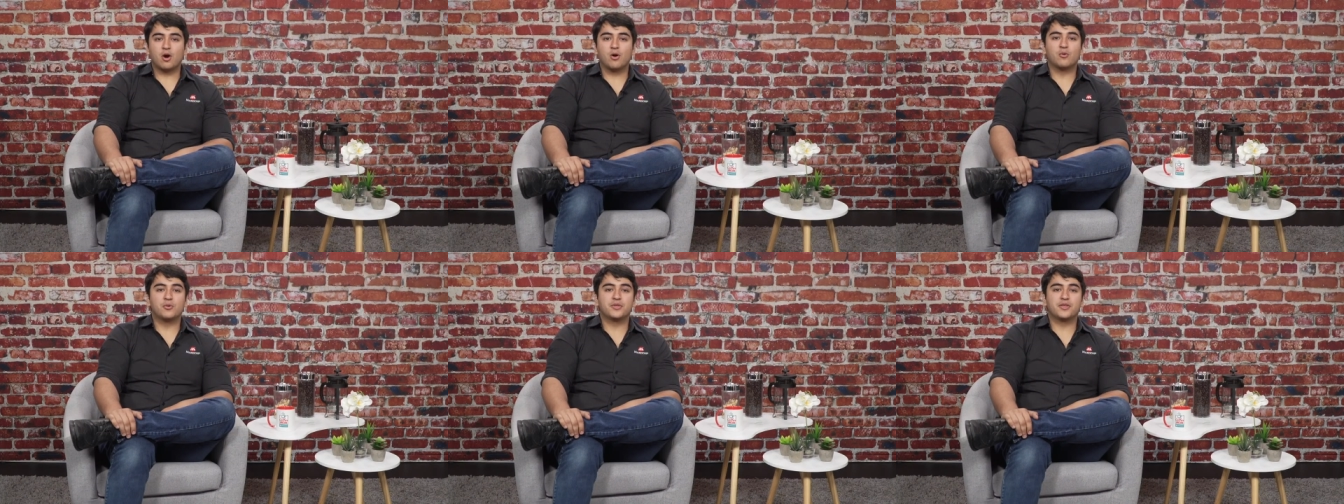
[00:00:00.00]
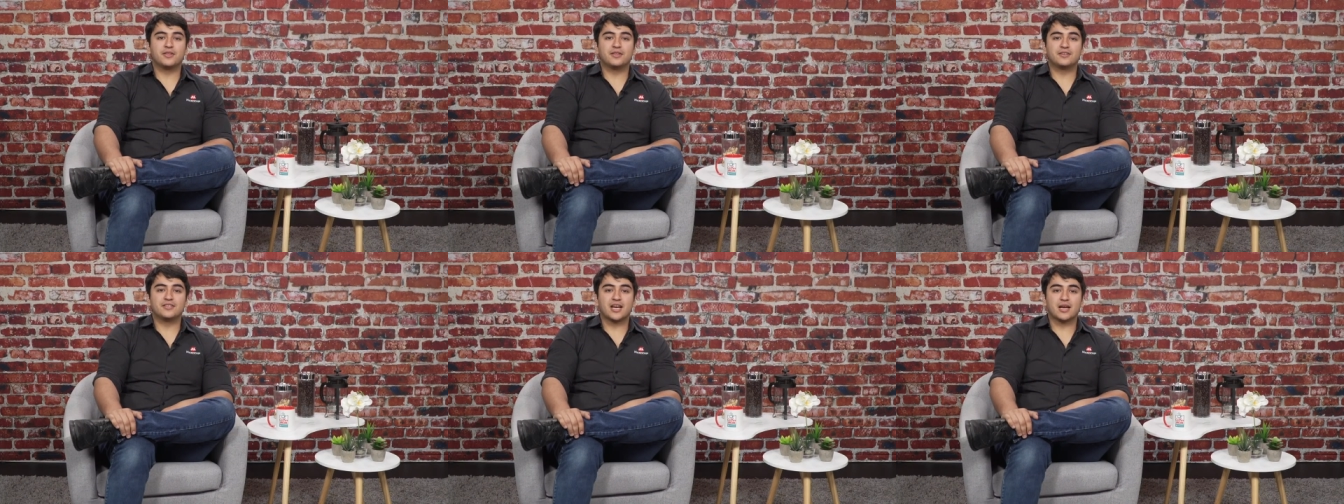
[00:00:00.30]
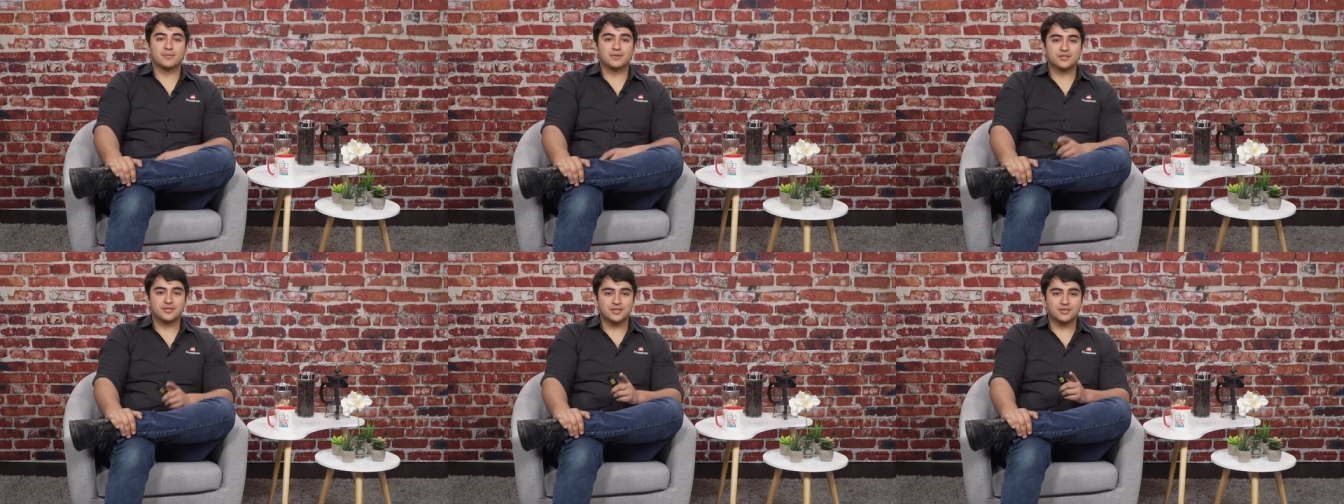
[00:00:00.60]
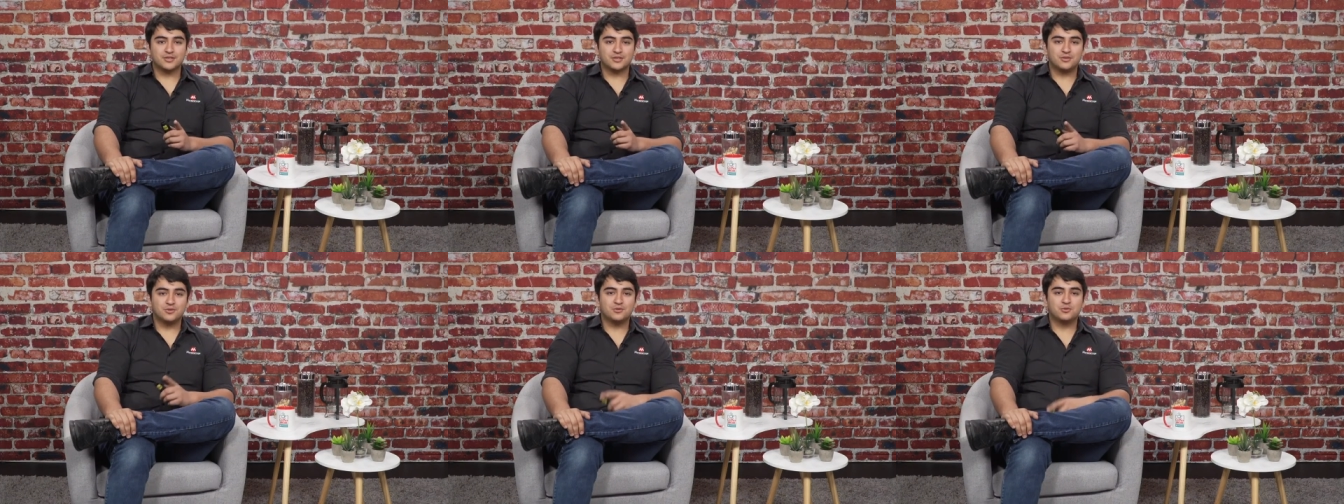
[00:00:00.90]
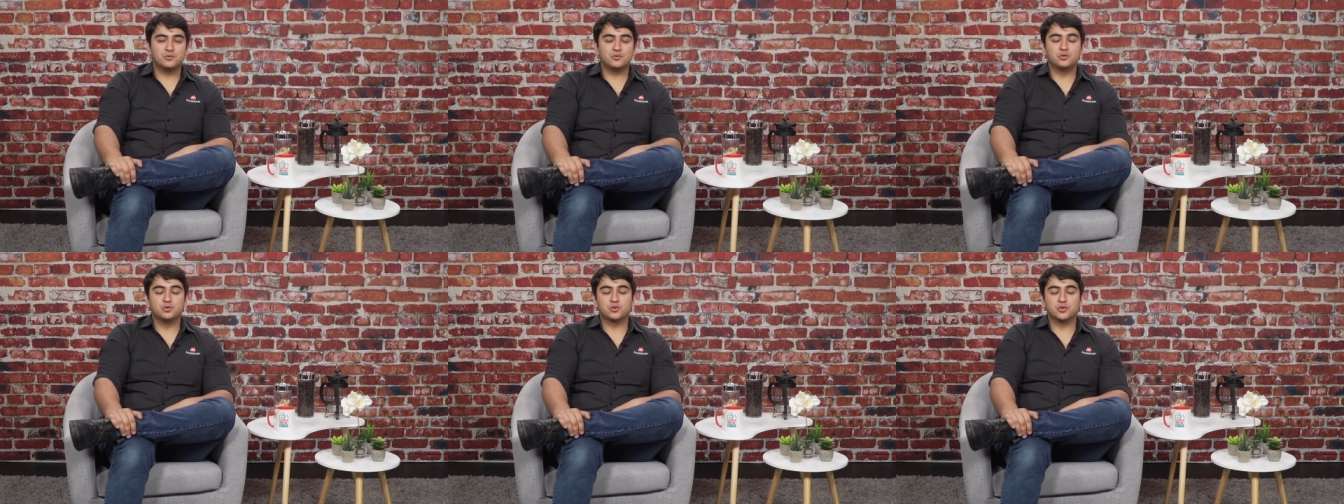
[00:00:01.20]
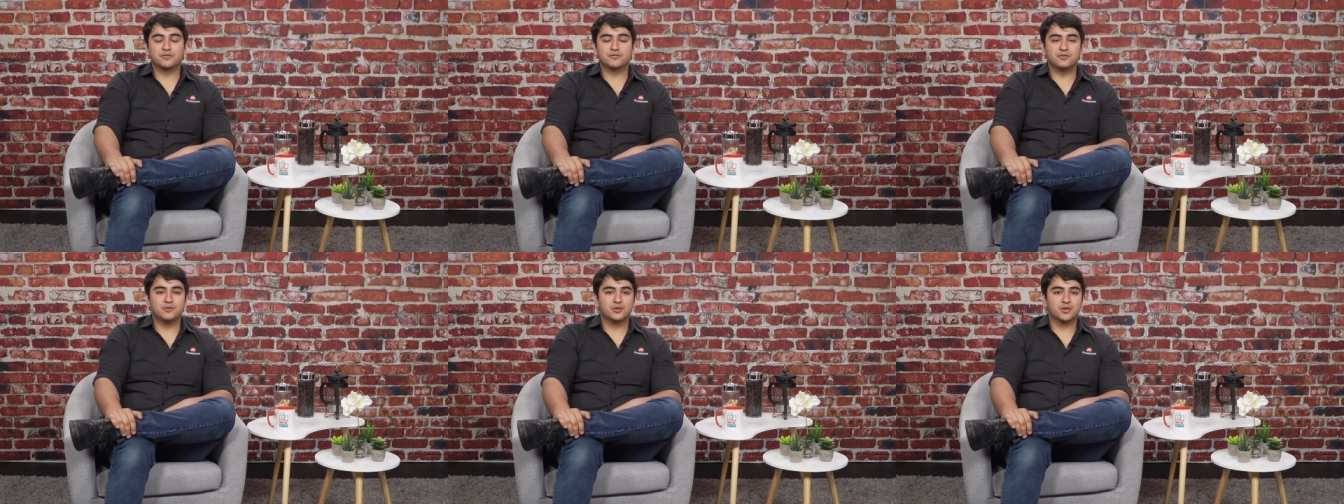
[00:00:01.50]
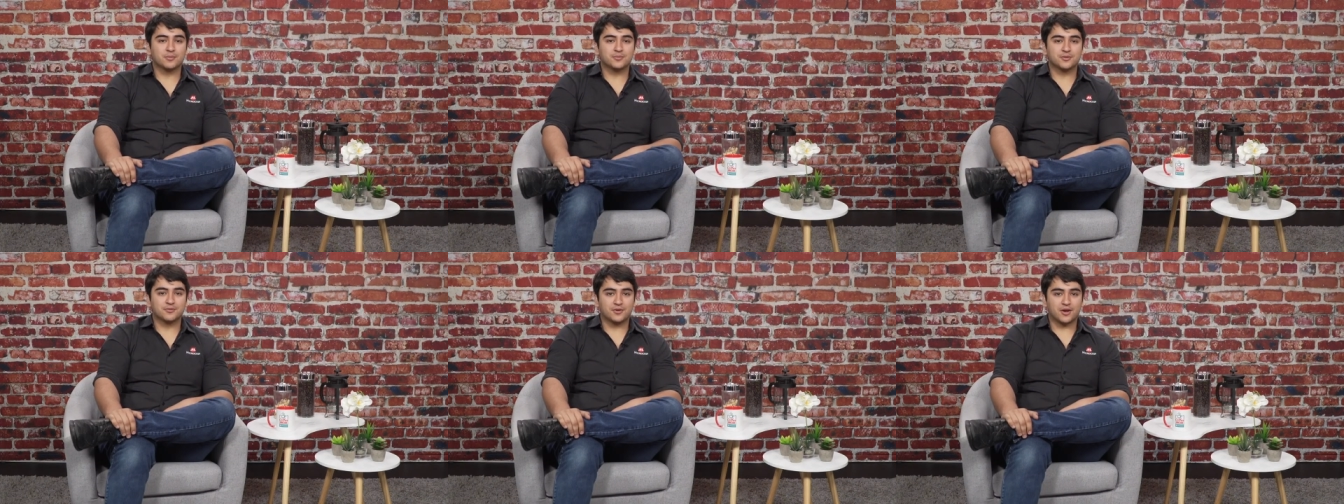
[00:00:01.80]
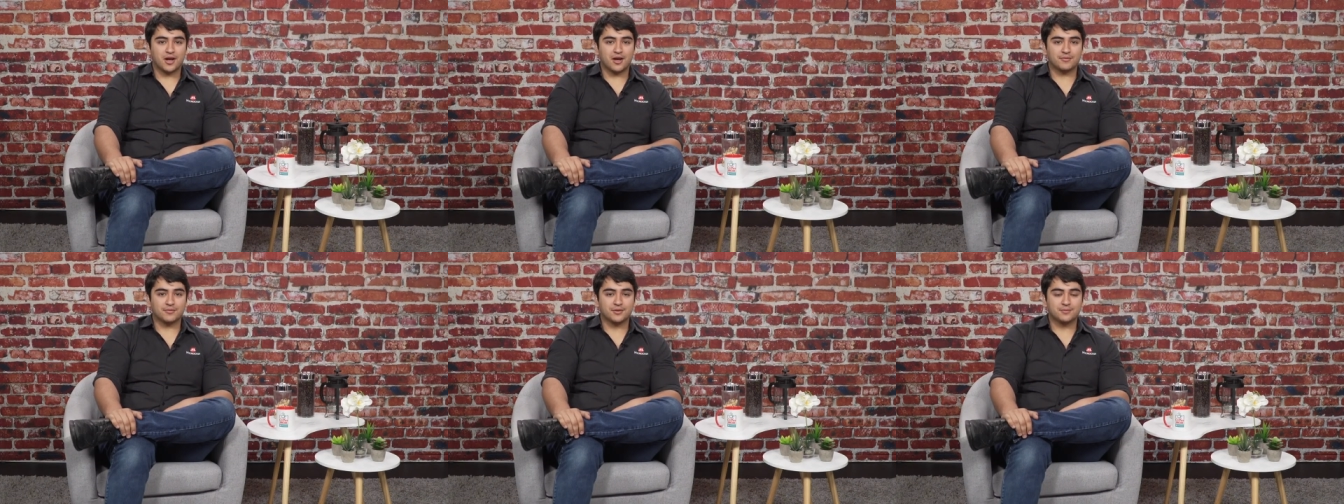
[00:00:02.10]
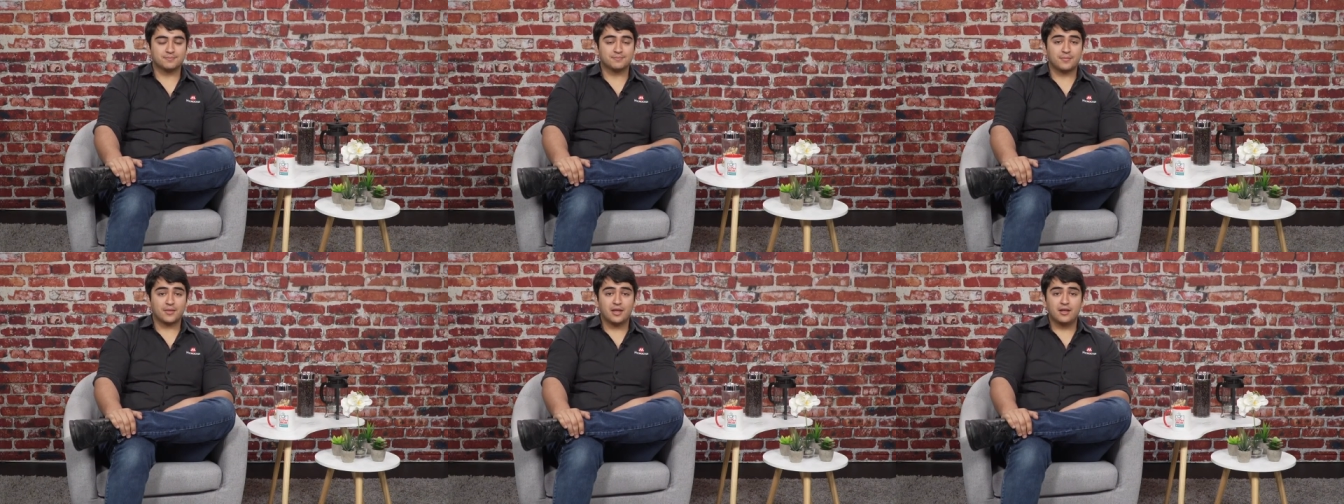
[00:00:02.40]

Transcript: all within the time it takes you to enjoy a few cups of coffee.